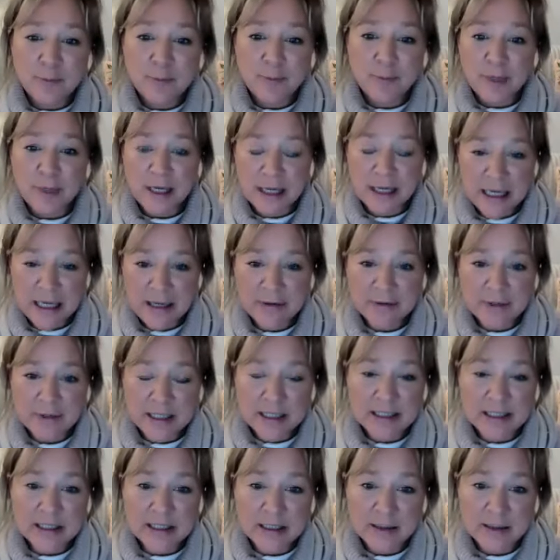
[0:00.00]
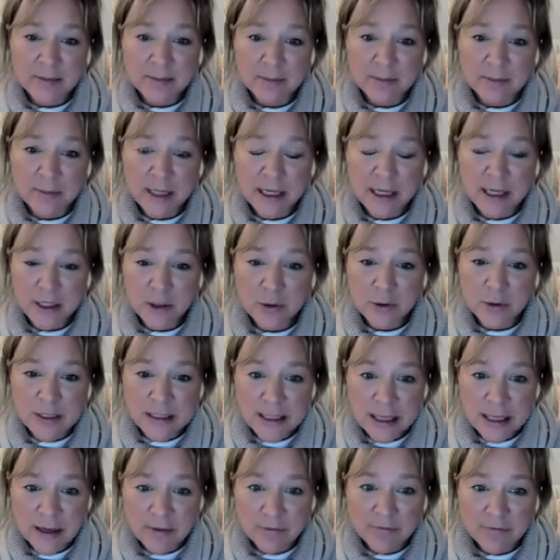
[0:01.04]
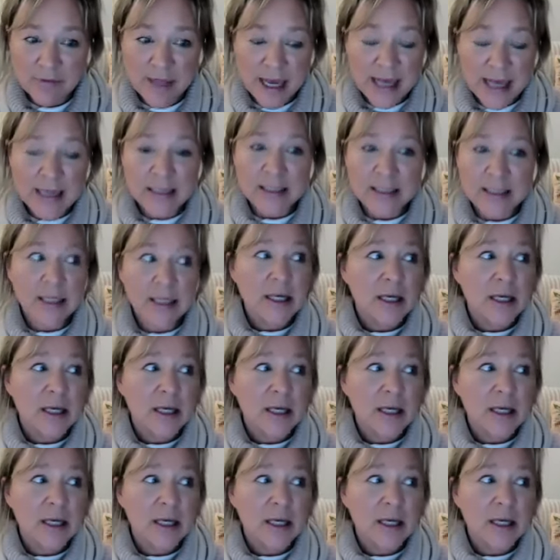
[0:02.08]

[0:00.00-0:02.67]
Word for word: belief system in yourself, that